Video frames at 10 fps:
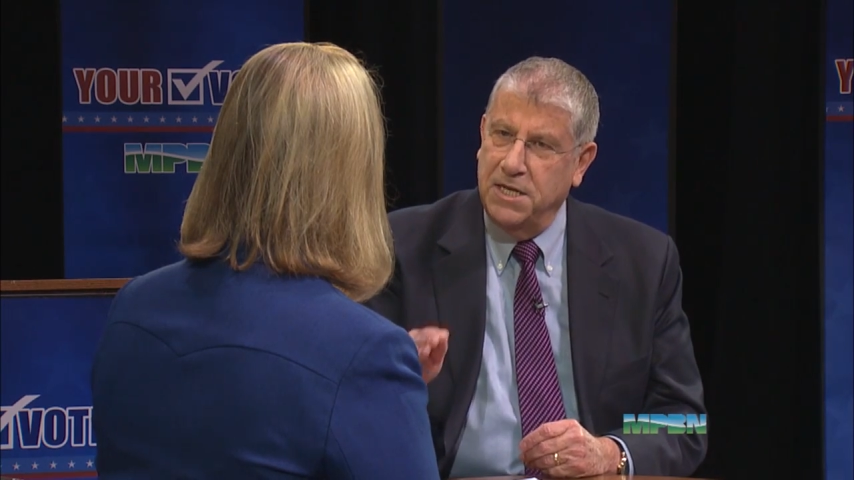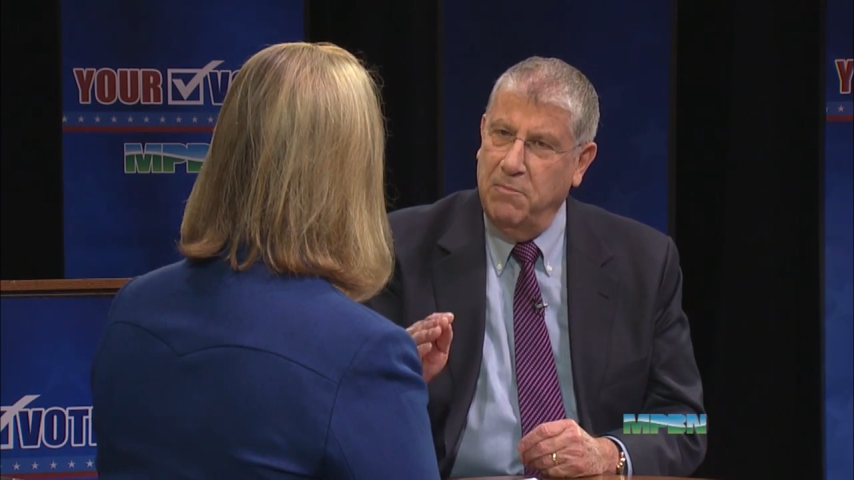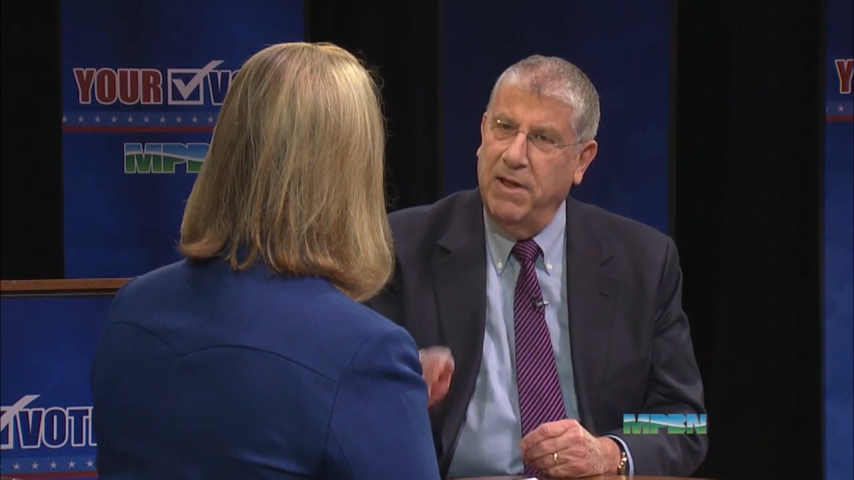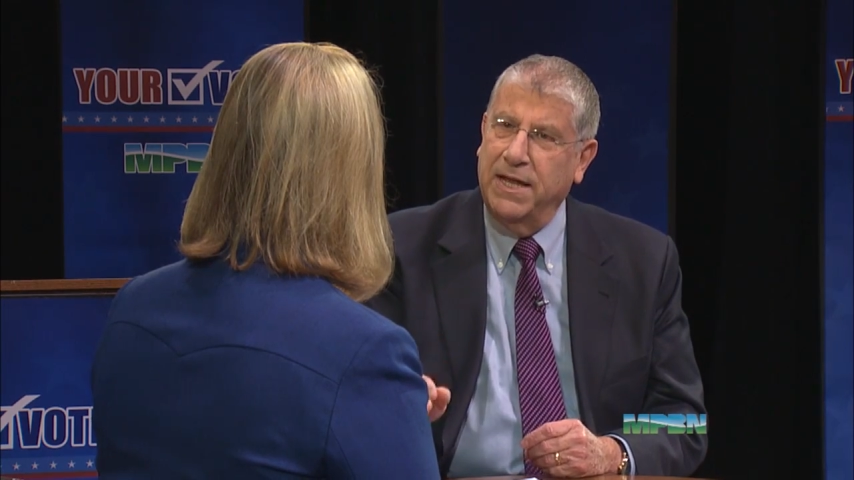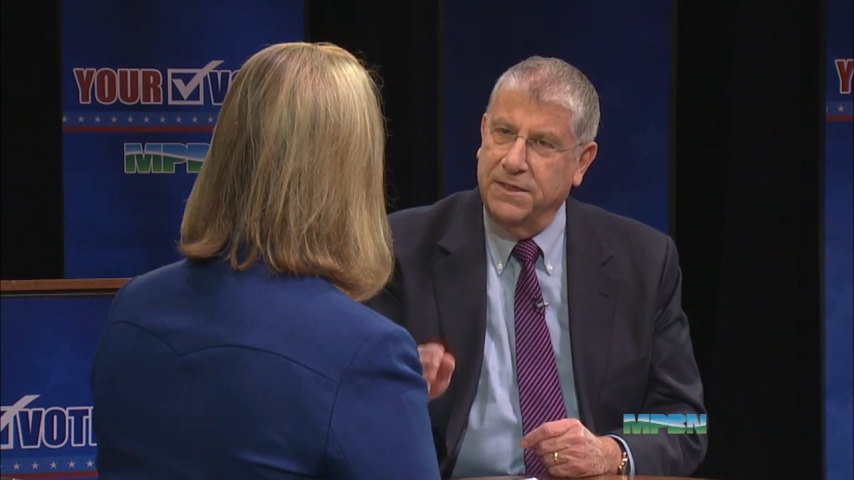
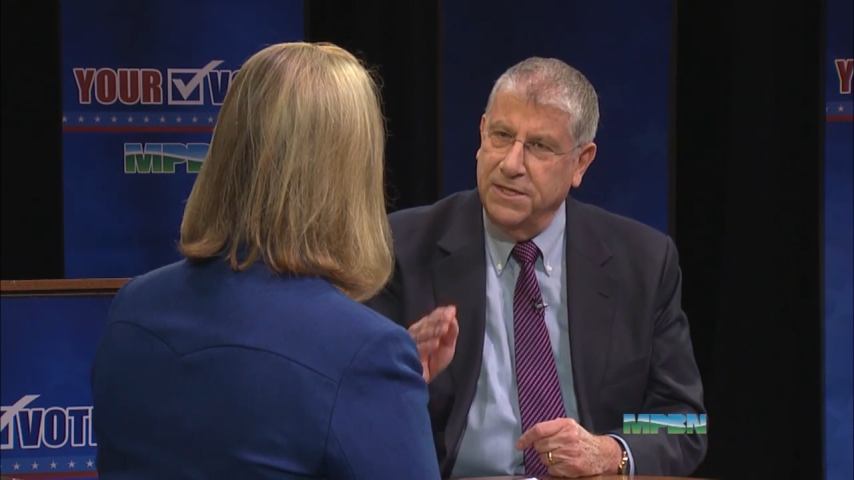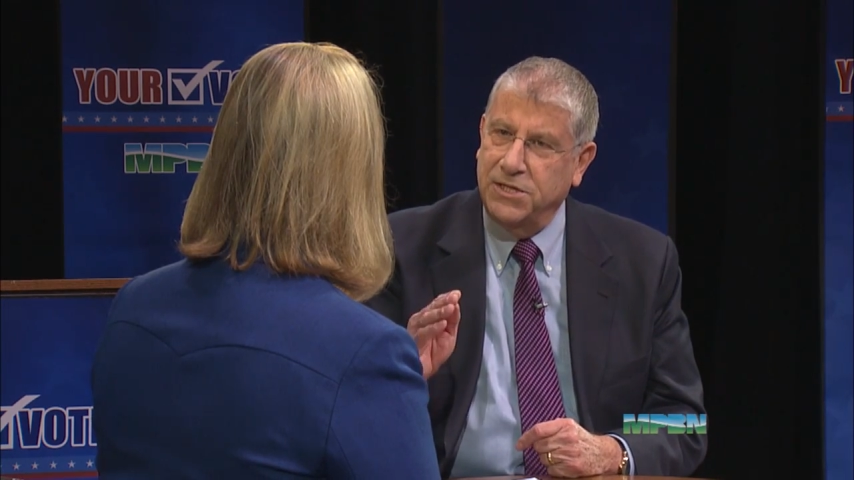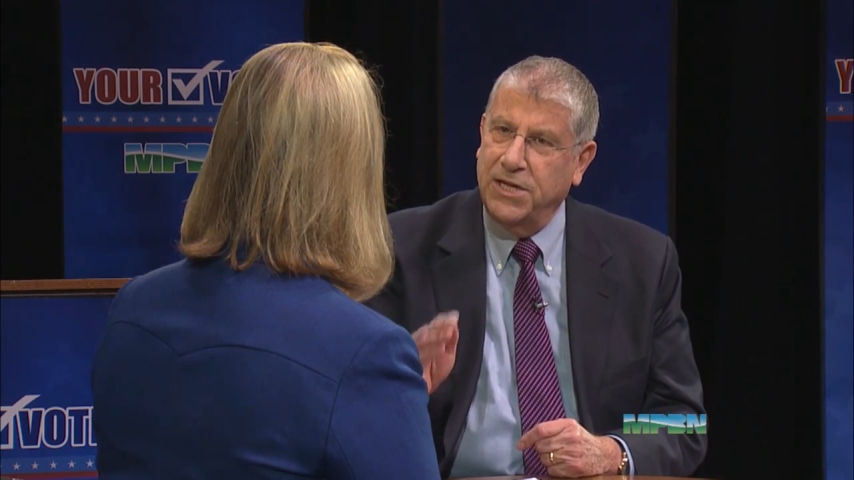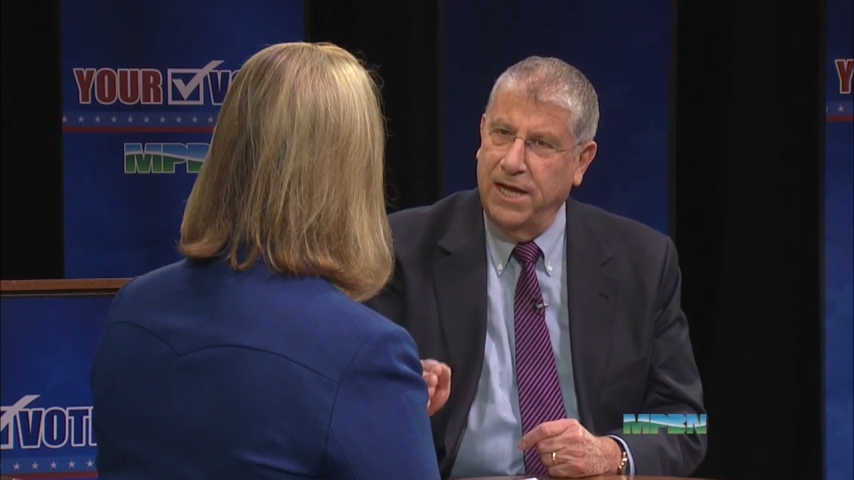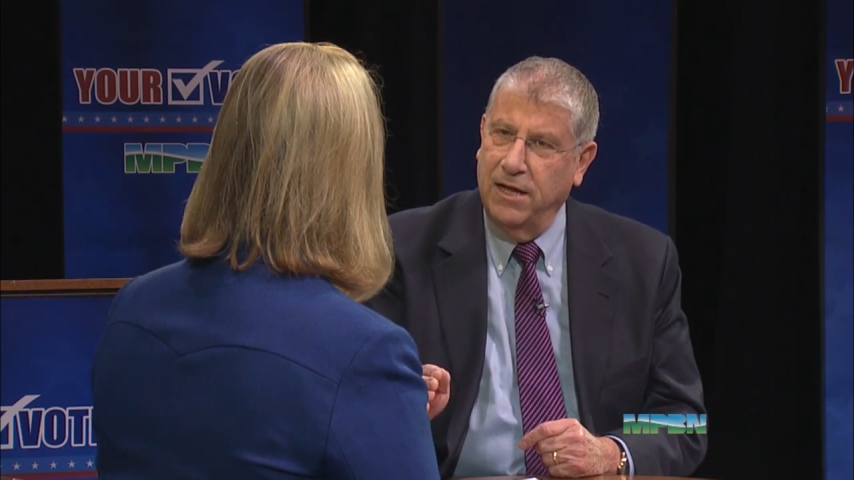to make
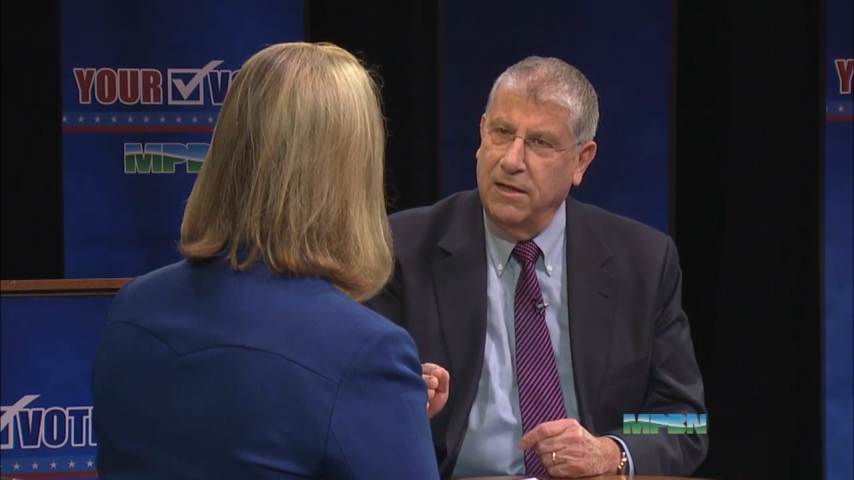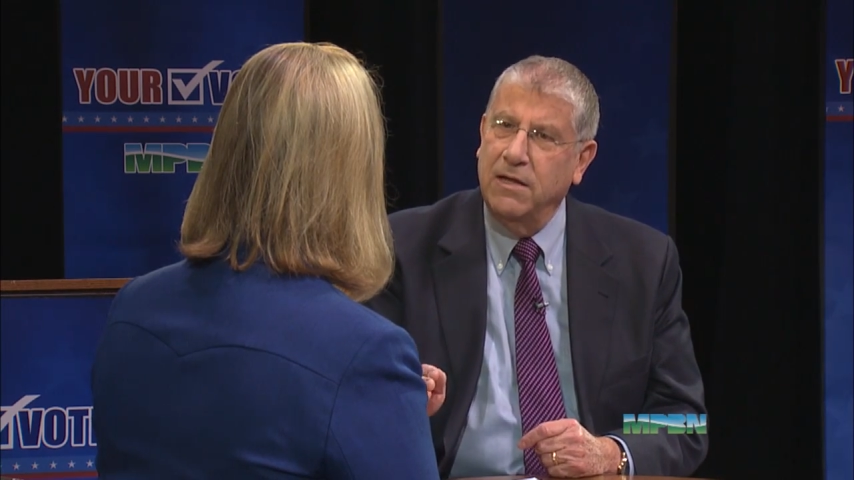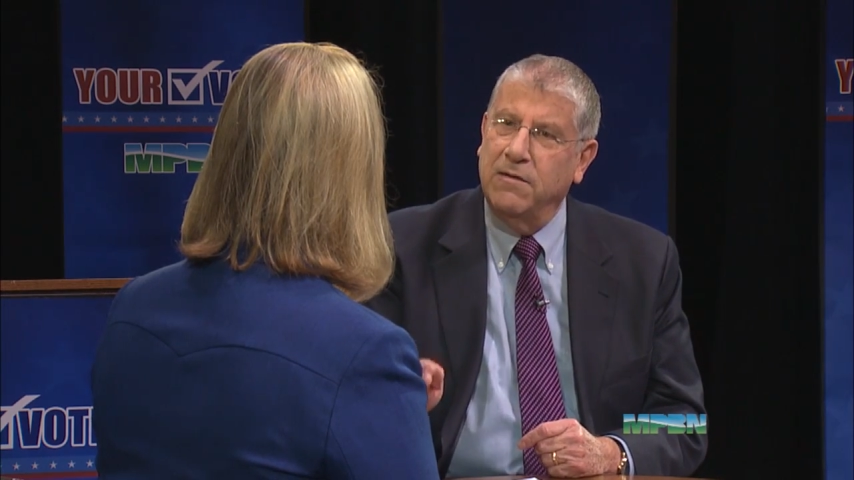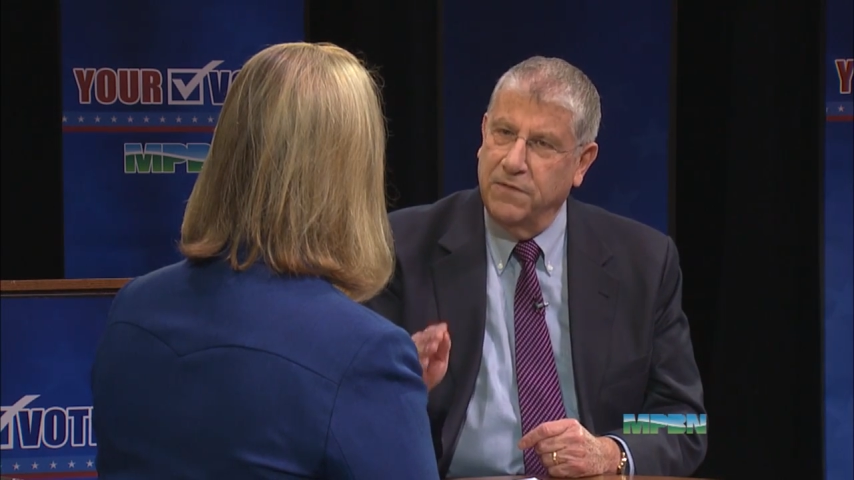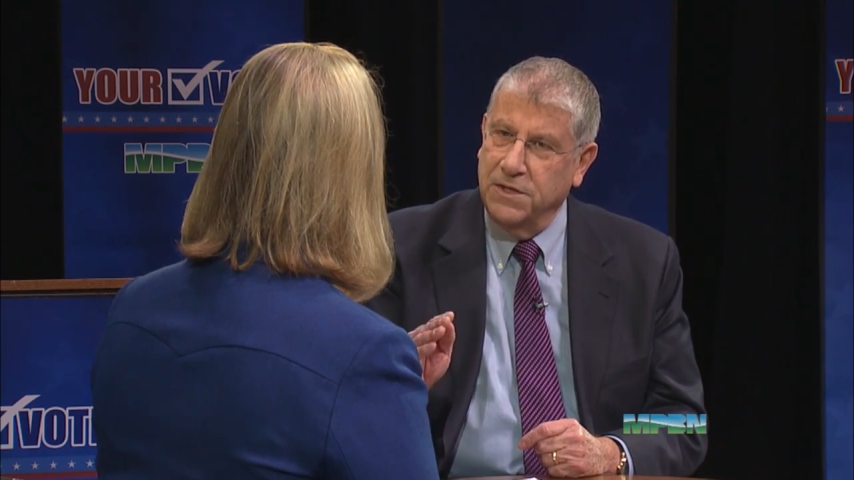the
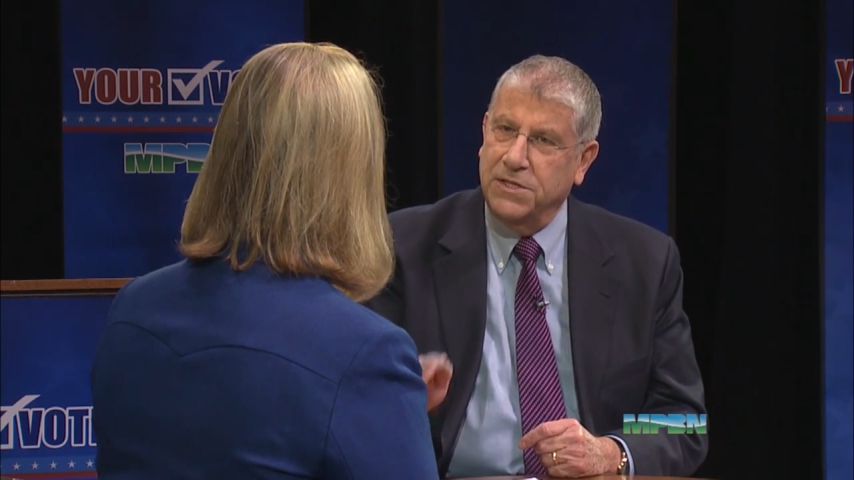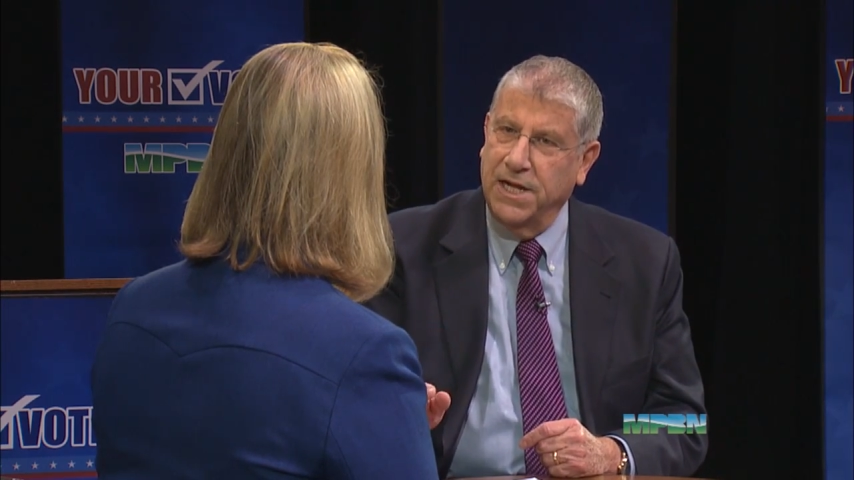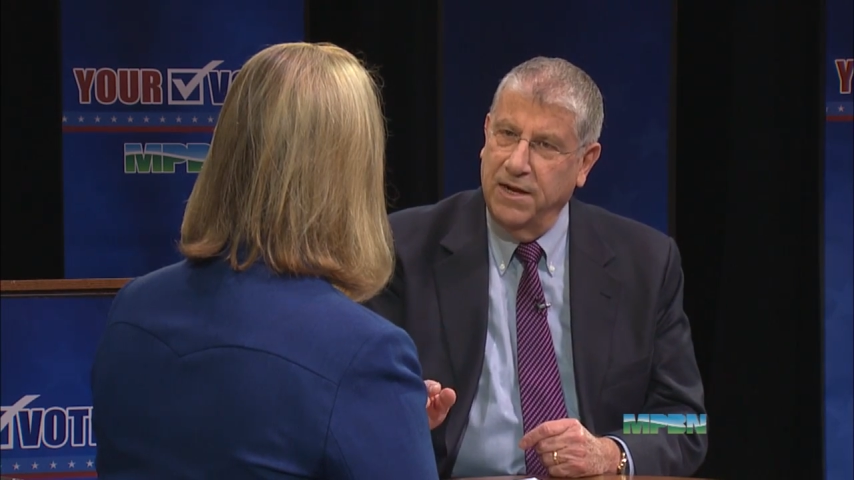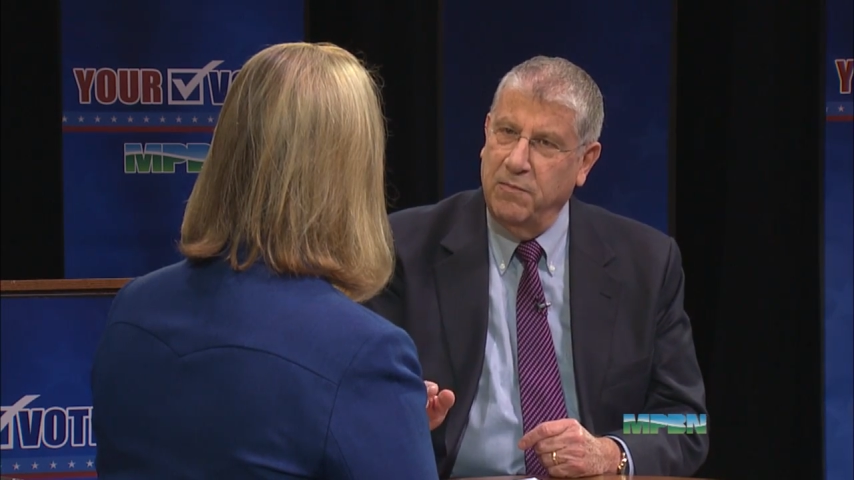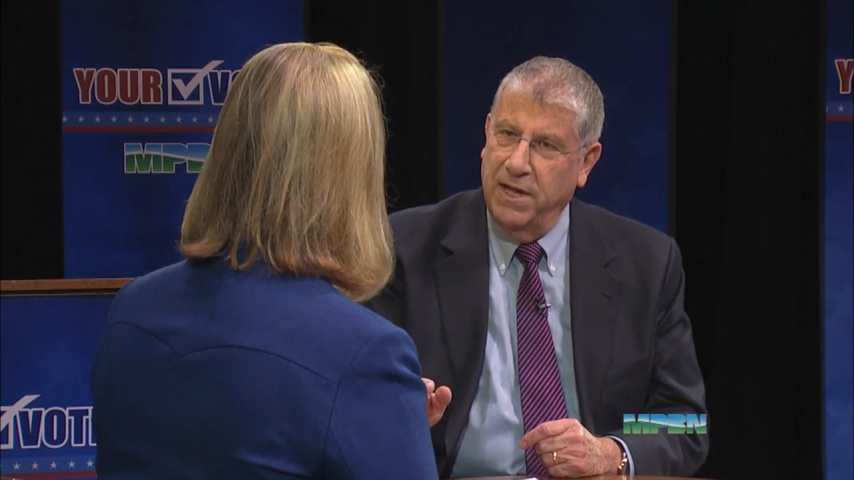sale for the
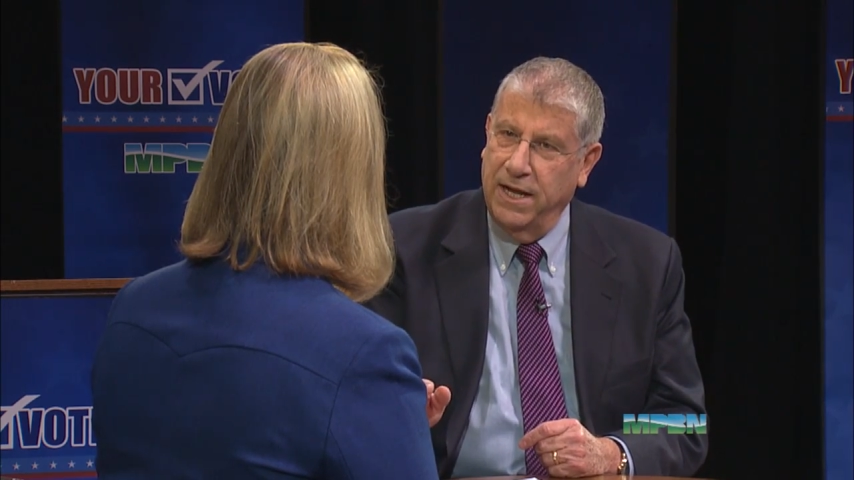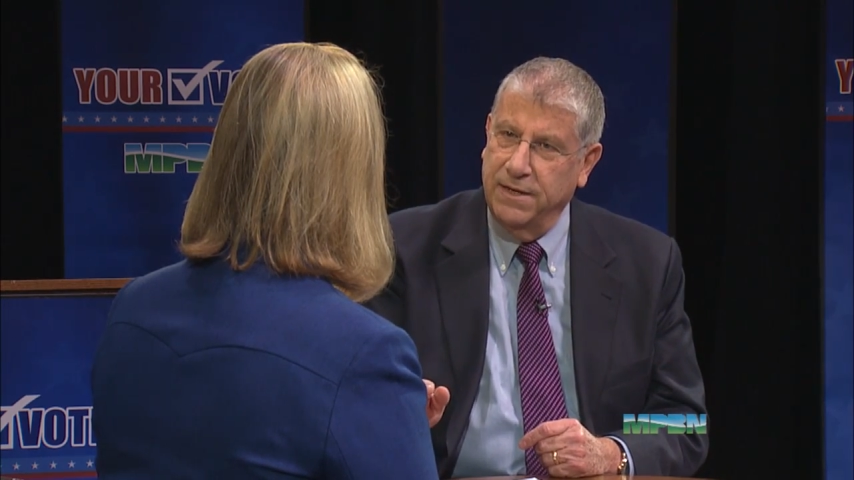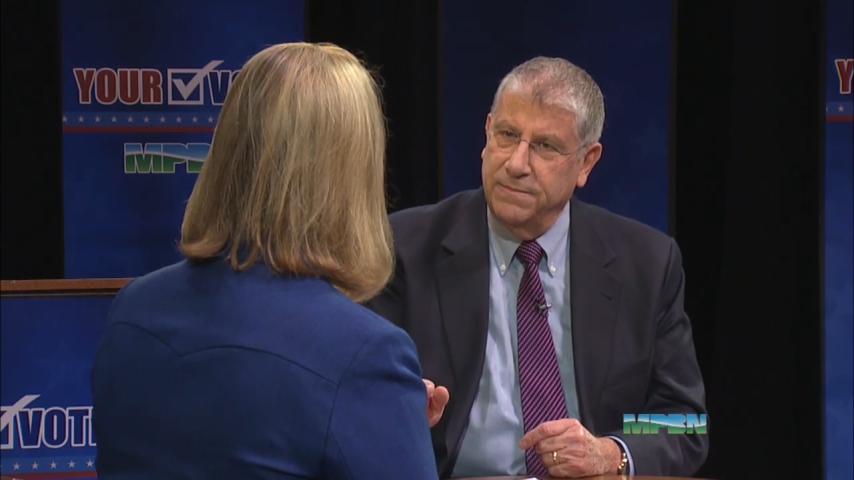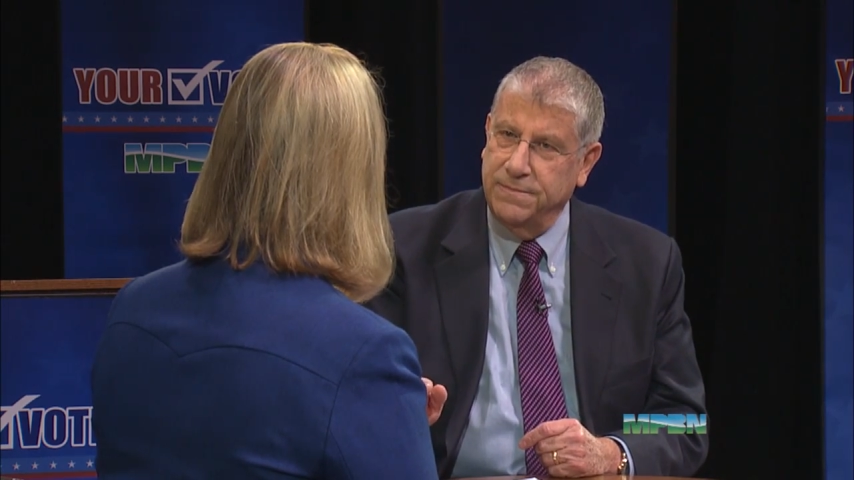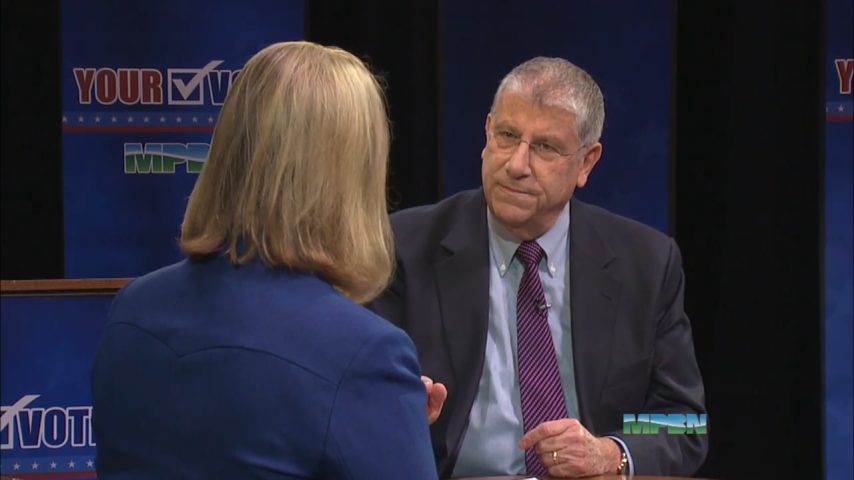state of Maine.